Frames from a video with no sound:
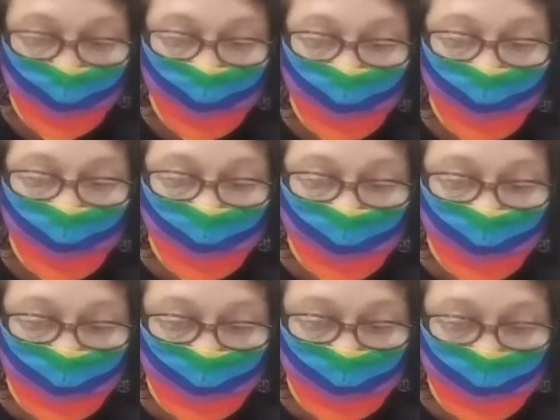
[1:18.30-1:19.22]
Oh,
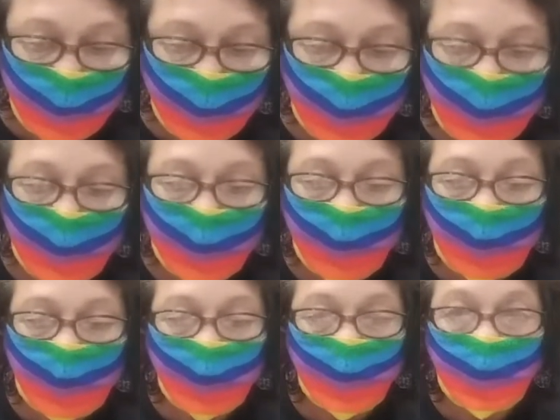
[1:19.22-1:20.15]
there we
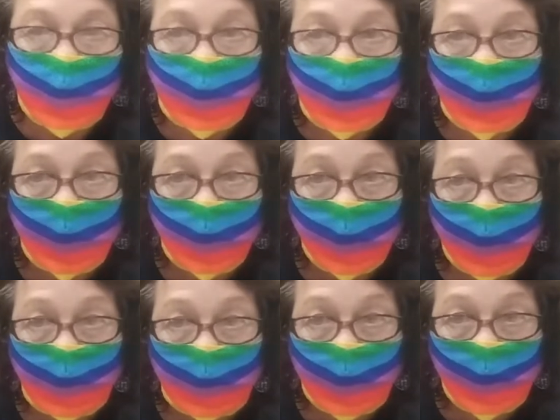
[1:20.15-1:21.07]
go.
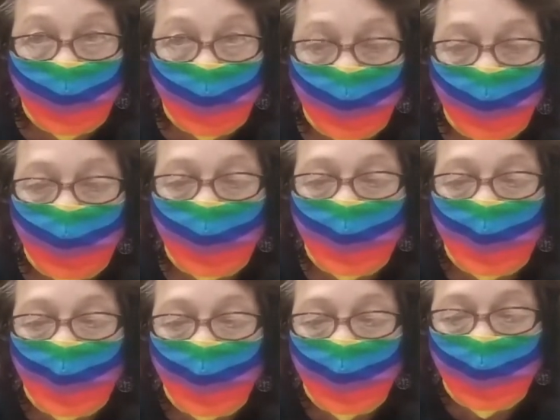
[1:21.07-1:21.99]
Thumbs up.
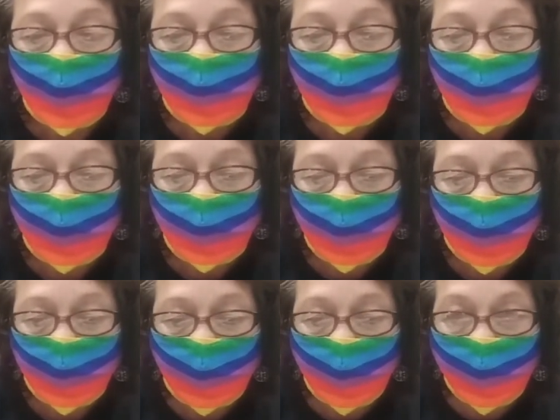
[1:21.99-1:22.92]
Push them in your
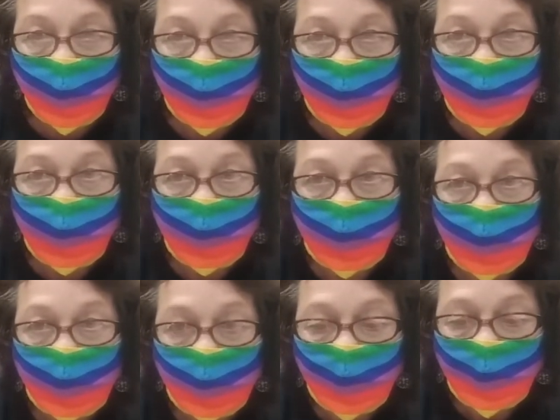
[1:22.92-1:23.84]
crack.
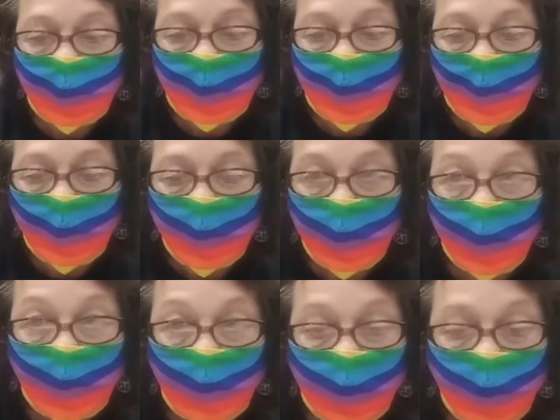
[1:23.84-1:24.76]
Pull it
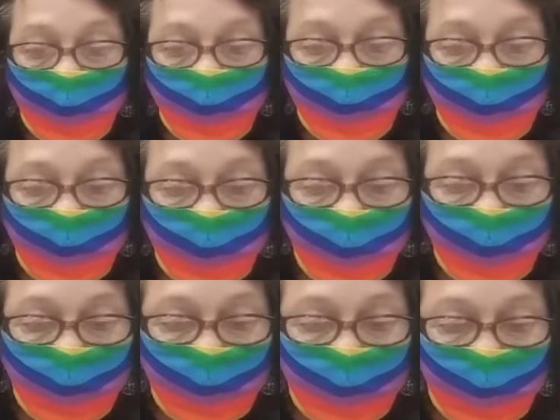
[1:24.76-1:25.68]
apart
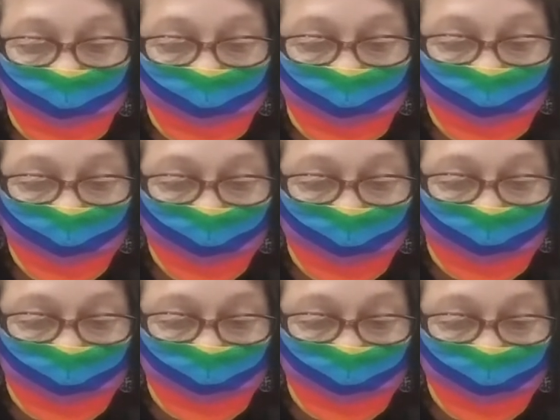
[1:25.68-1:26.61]
gently. Don't let the
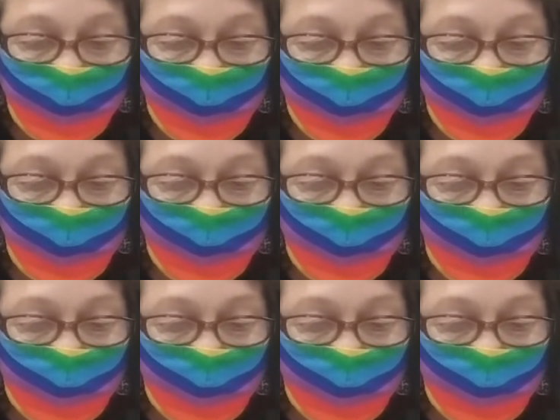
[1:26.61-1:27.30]
shell go in.